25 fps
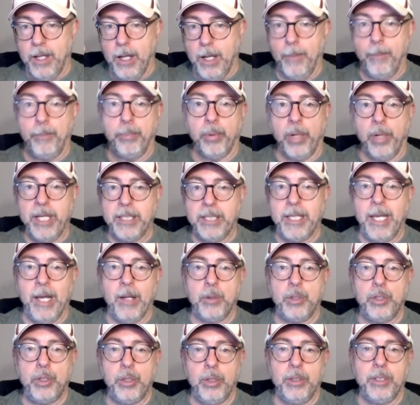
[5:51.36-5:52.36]
A
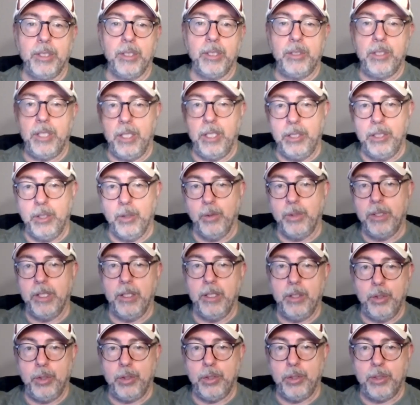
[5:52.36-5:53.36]
breakout should continue, and
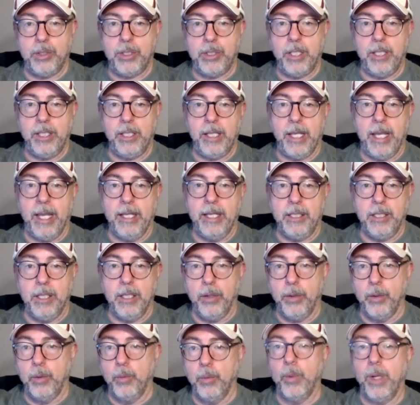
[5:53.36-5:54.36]
then you should see
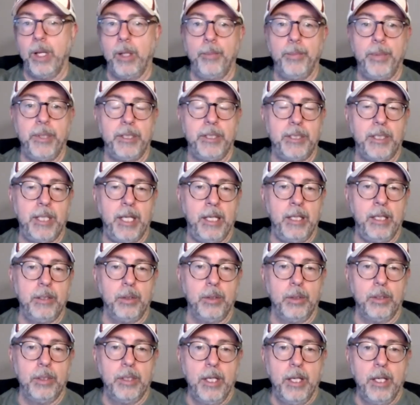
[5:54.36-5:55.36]
another well-bid
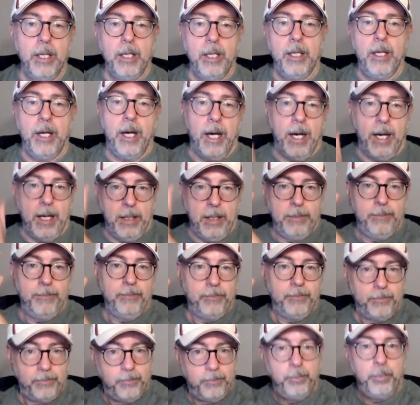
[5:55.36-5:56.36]
candle uh,
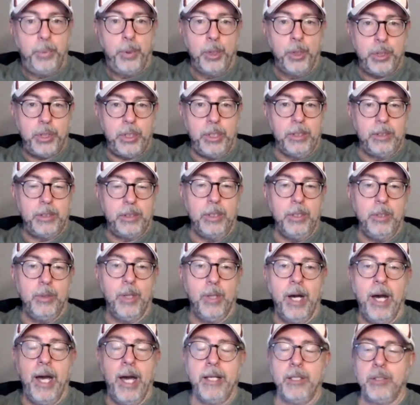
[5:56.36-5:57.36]
pushing to new
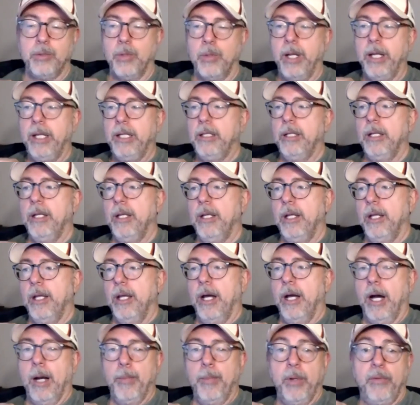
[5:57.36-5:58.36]
highs, right?
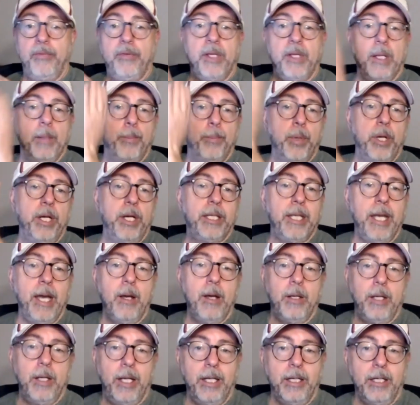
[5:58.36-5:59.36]
Uh, but if you get a
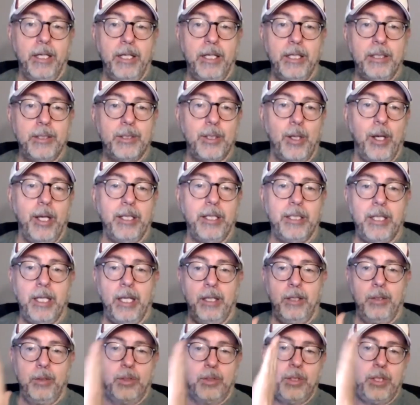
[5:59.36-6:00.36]
breakout and an inside
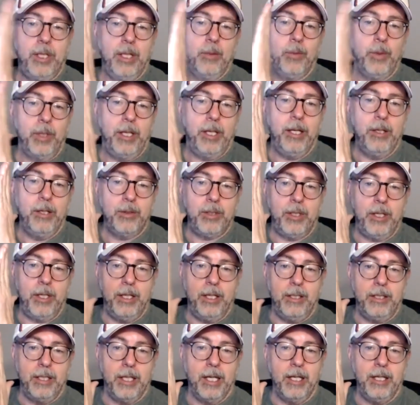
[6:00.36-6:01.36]
candlestick where here's
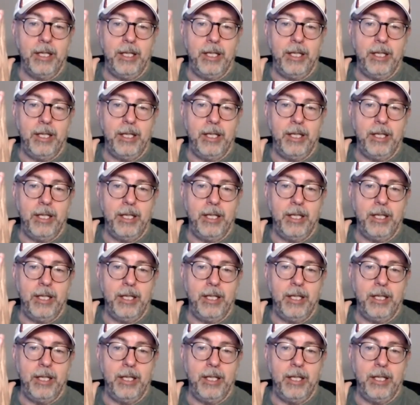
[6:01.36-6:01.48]
it and you got